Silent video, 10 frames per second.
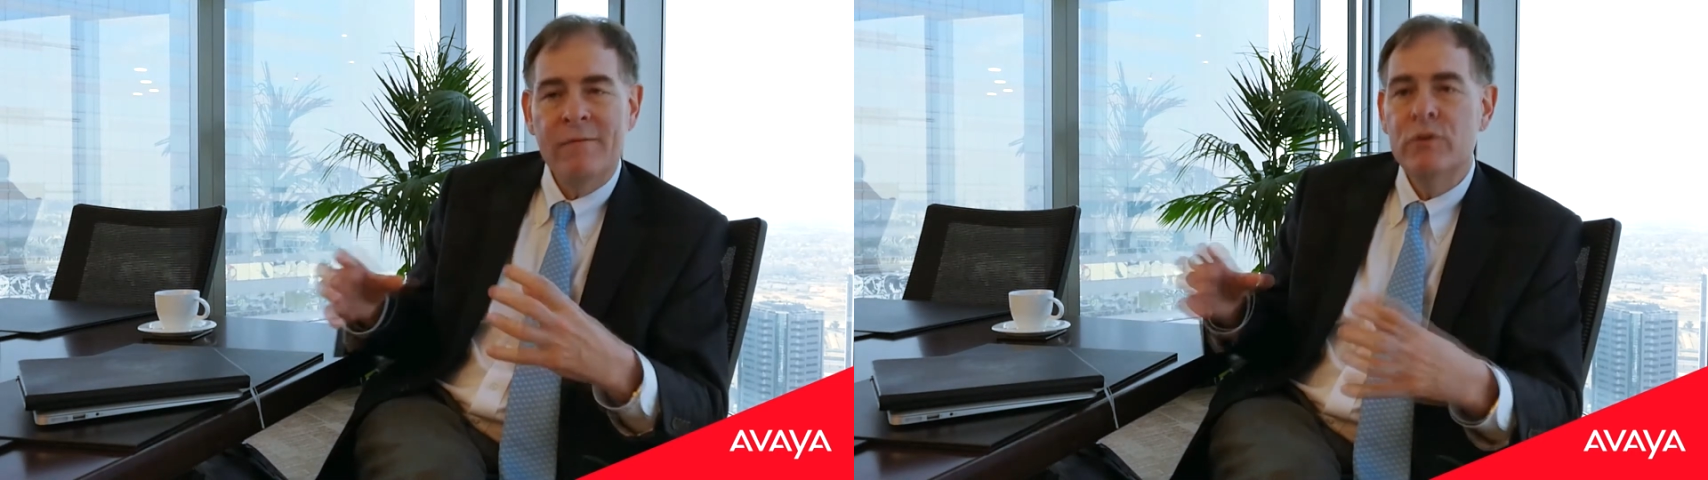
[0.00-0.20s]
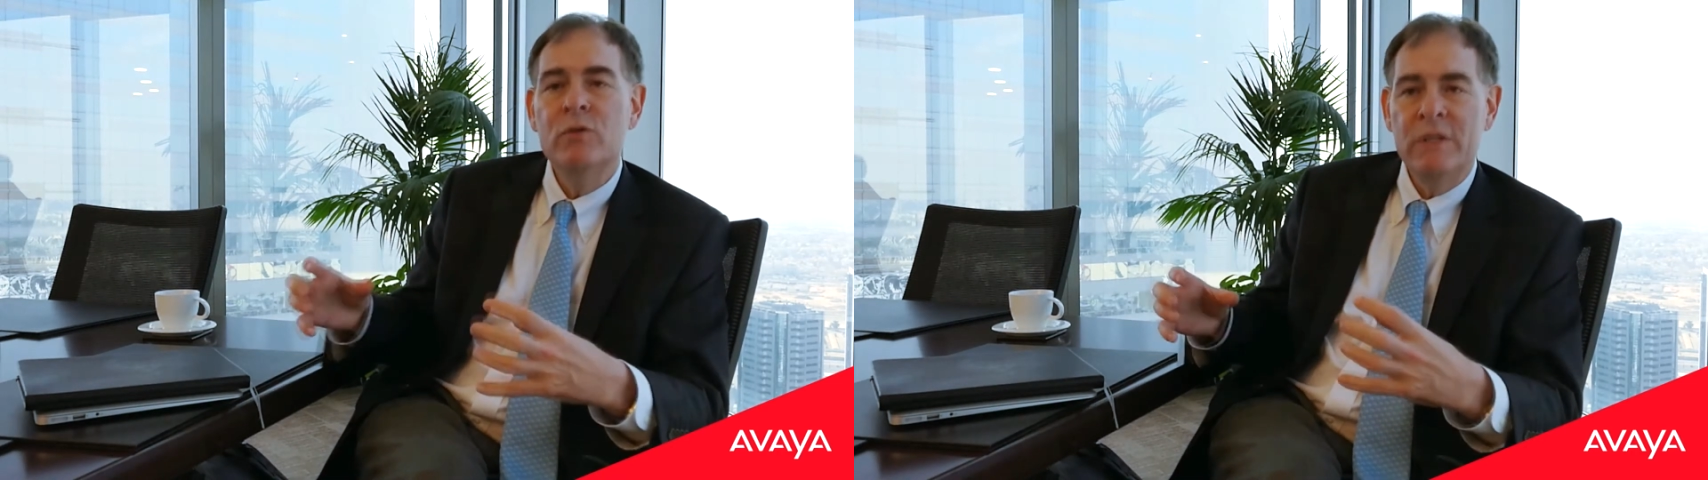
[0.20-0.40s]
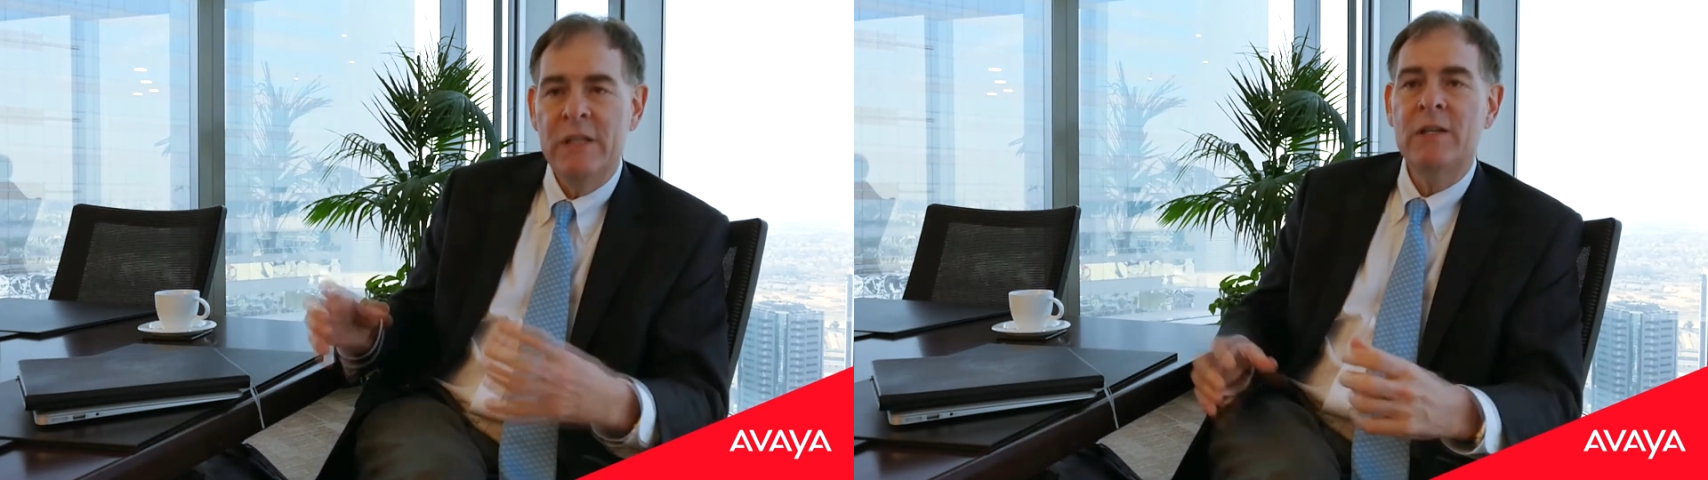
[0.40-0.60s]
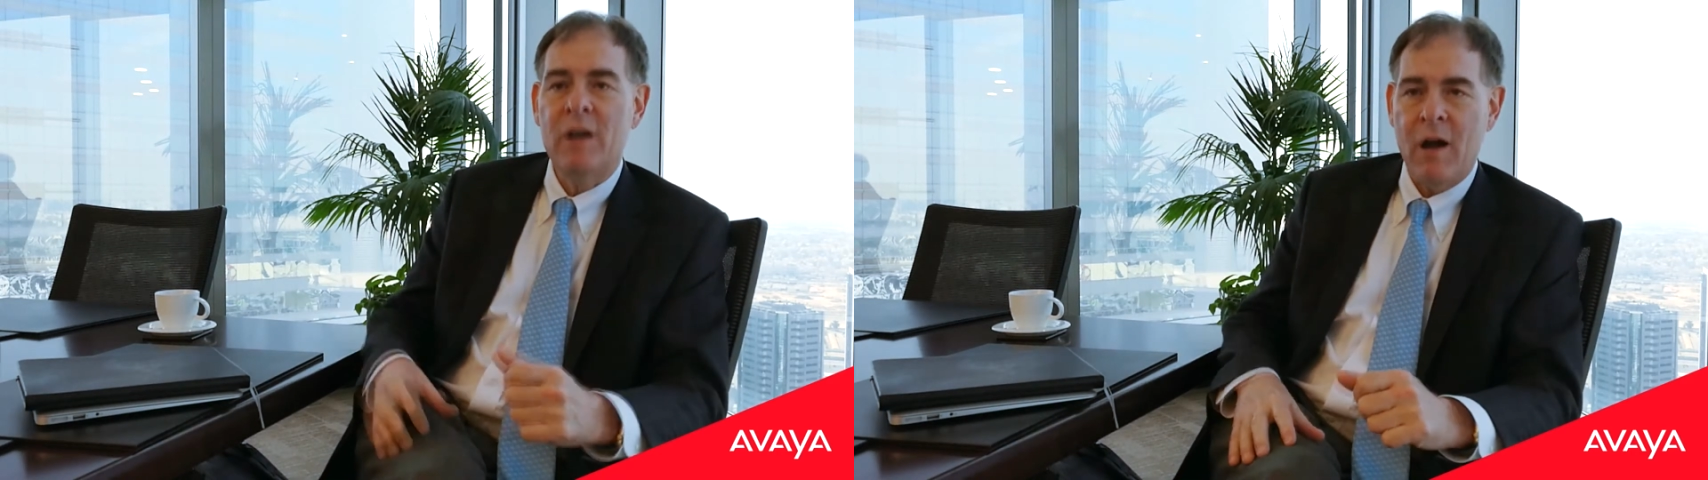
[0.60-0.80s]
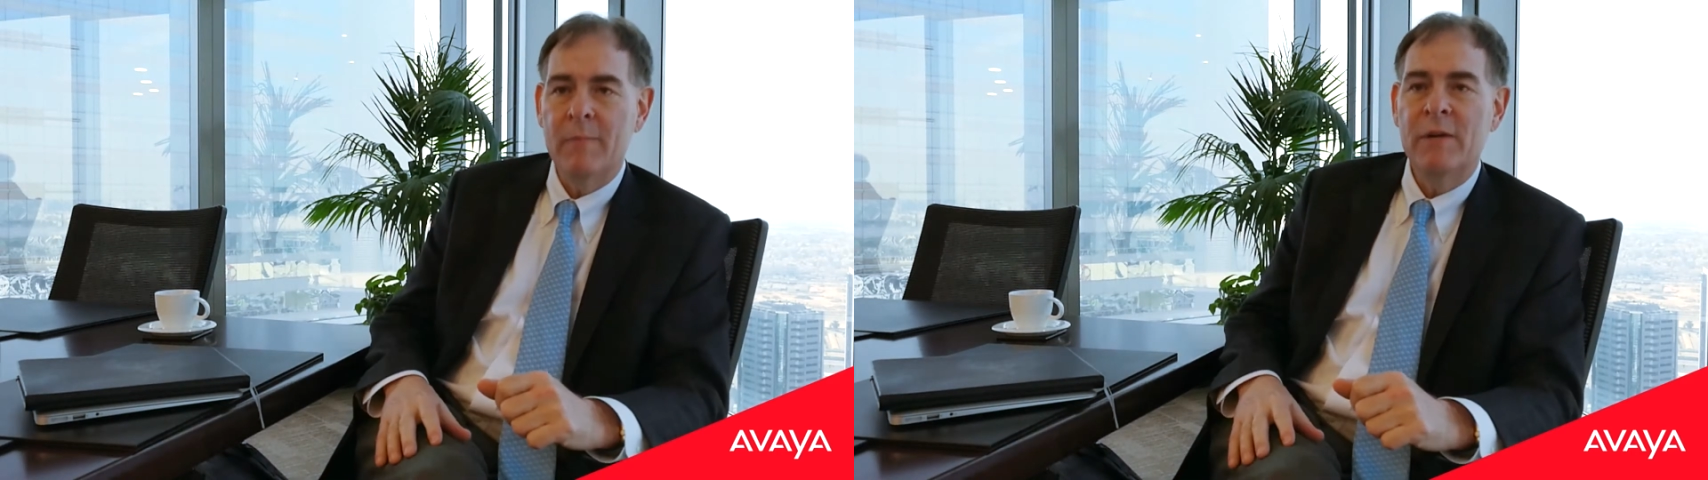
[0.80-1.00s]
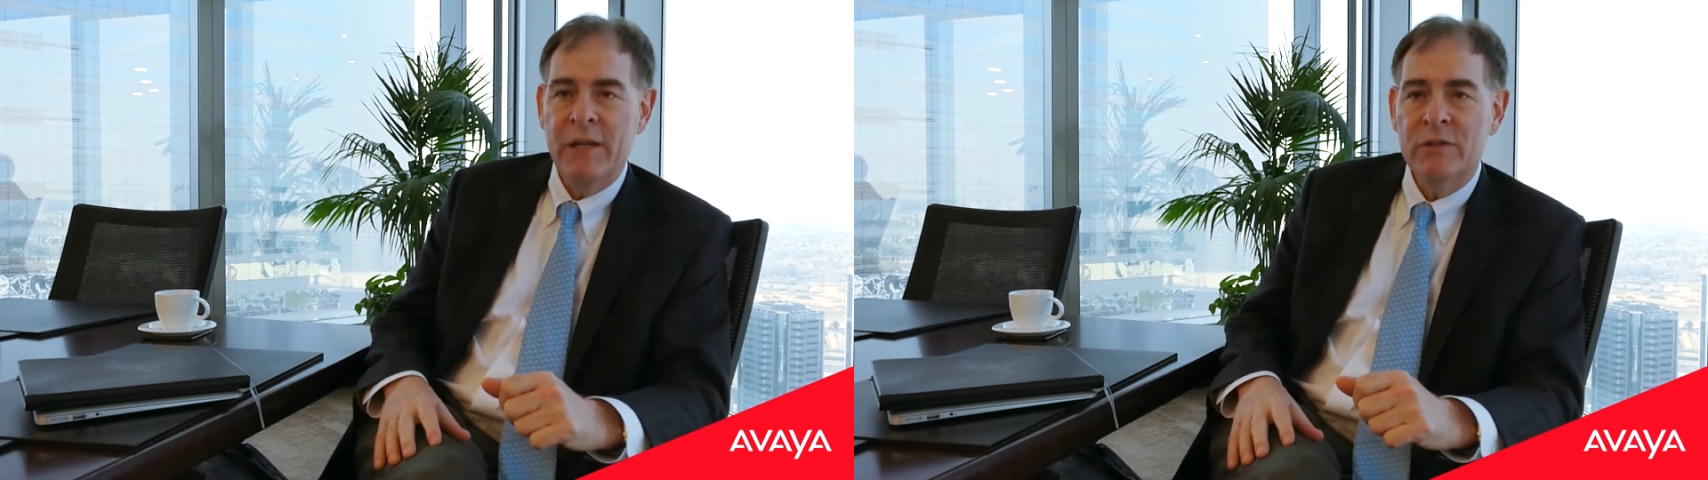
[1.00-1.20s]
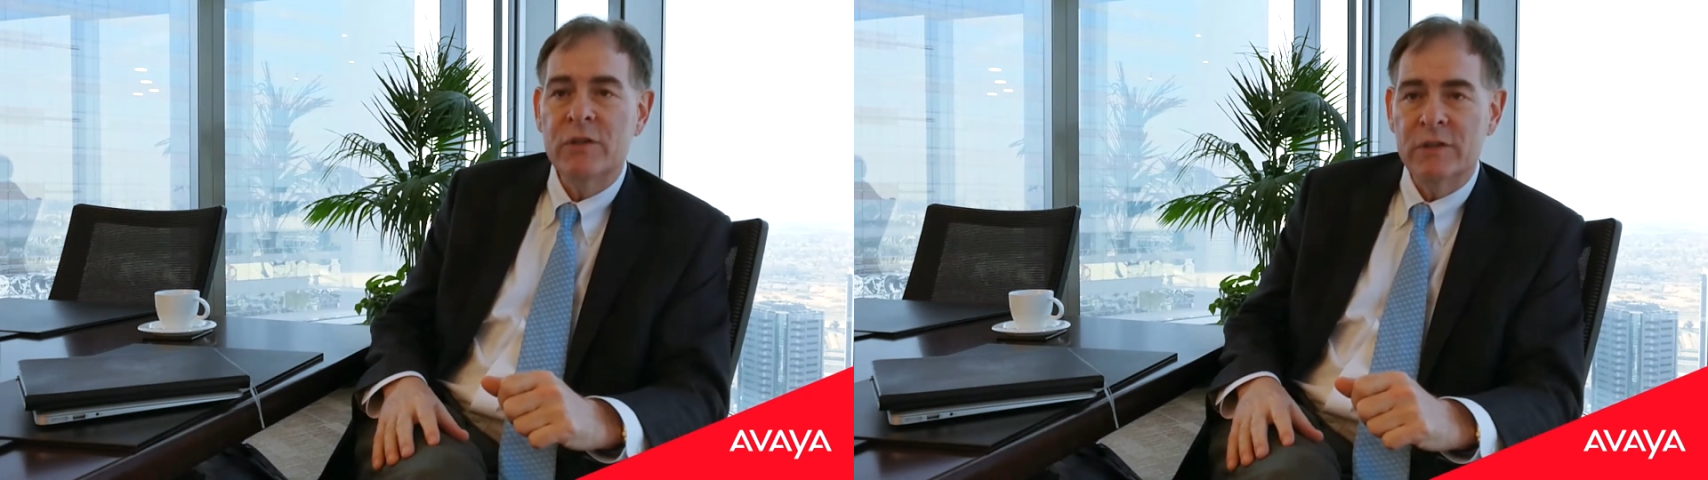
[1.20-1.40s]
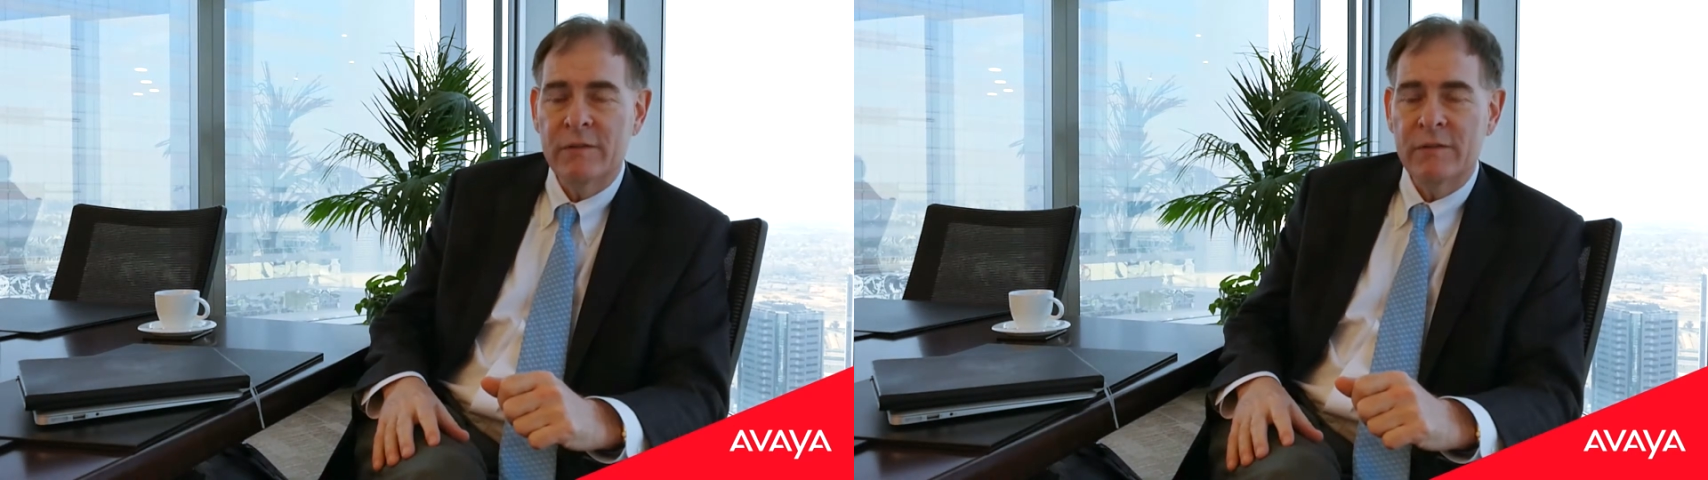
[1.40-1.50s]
unique combinations of